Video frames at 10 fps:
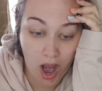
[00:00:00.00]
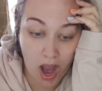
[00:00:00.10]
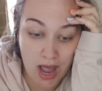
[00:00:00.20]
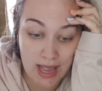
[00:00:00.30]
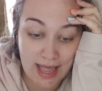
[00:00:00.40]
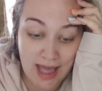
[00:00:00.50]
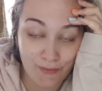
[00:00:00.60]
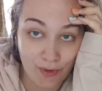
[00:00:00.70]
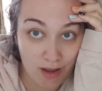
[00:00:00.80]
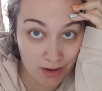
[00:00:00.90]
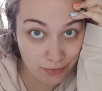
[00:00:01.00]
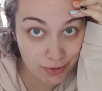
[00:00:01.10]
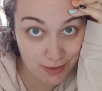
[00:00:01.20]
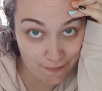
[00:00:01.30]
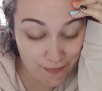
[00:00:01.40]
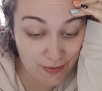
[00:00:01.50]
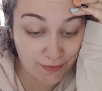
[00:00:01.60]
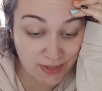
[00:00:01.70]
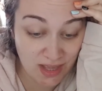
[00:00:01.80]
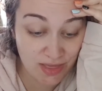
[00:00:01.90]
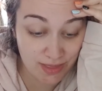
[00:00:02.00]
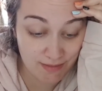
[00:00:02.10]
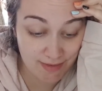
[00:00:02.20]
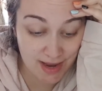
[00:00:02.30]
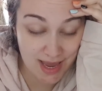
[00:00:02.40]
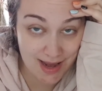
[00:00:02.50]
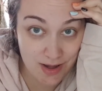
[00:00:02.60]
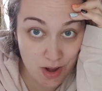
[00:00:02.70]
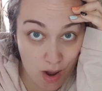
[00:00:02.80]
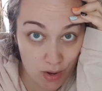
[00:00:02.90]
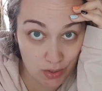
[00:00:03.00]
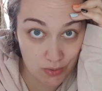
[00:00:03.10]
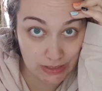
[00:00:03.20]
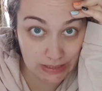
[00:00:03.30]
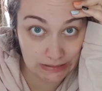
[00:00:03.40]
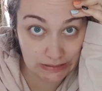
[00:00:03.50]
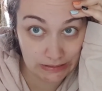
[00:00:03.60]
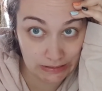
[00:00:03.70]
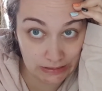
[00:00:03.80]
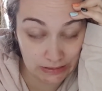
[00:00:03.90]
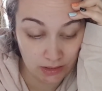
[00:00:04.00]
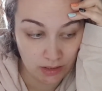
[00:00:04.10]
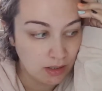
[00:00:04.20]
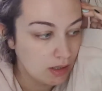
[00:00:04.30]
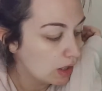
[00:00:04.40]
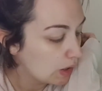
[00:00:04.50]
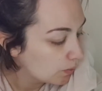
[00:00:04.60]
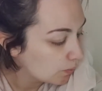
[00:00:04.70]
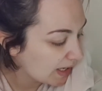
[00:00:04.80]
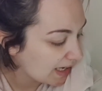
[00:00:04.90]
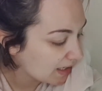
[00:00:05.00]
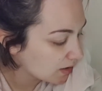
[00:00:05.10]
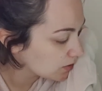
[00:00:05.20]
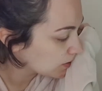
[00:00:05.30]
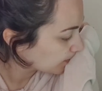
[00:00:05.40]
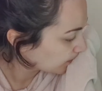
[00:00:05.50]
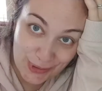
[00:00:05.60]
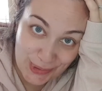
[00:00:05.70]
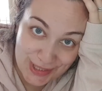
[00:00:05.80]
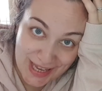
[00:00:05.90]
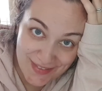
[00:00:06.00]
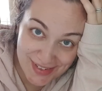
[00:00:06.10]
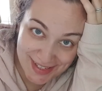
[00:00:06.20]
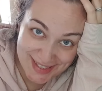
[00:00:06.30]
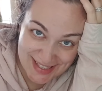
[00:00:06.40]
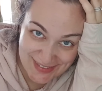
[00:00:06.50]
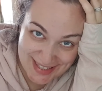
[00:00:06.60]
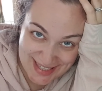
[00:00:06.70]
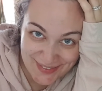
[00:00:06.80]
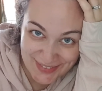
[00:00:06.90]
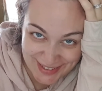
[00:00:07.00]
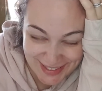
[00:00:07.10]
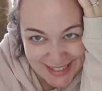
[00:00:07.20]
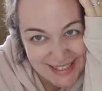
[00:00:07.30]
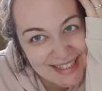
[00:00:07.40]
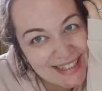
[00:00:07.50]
I have 153 no's. Which, you want to have a look at some examples.